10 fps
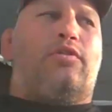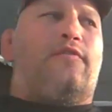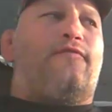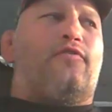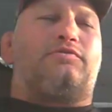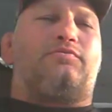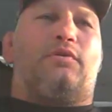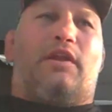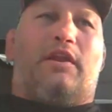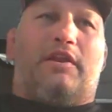won the first
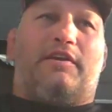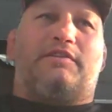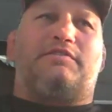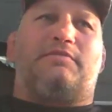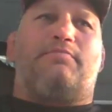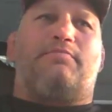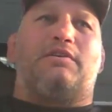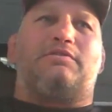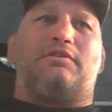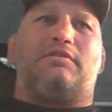one, and he tested
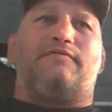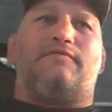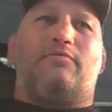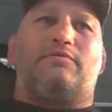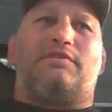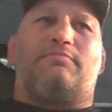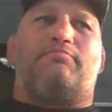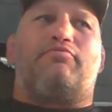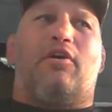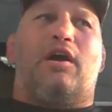positive. That was in
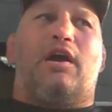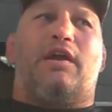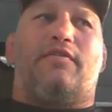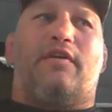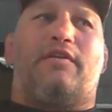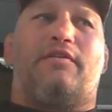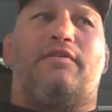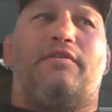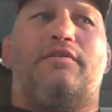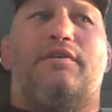Pride. And
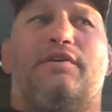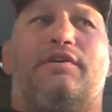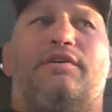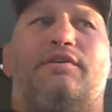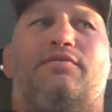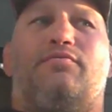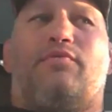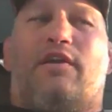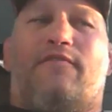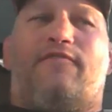then
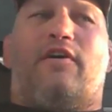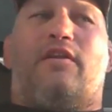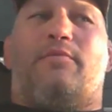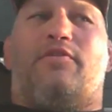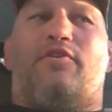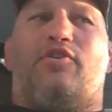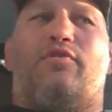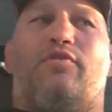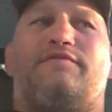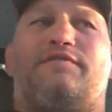when I fought him in the
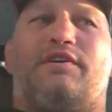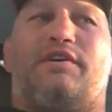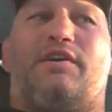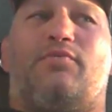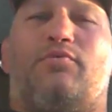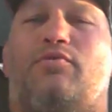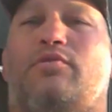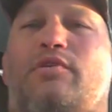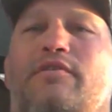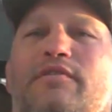UFC,
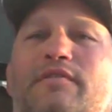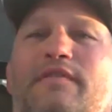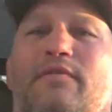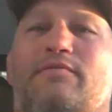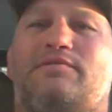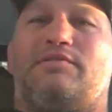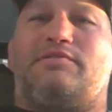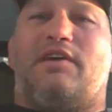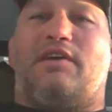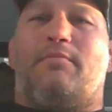that was the
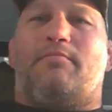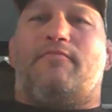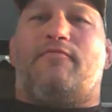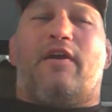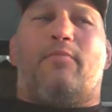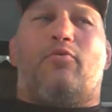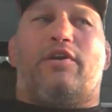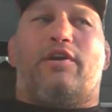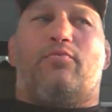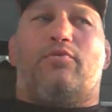time frame
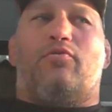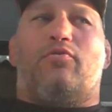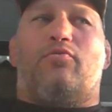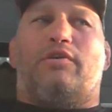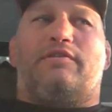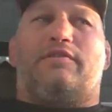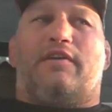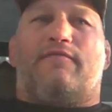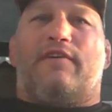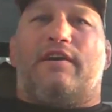where he would only
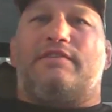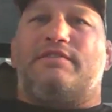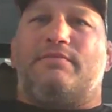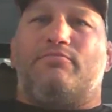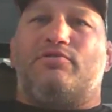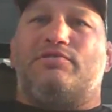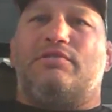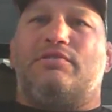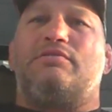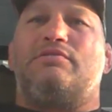take fights in
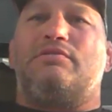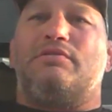Brazil.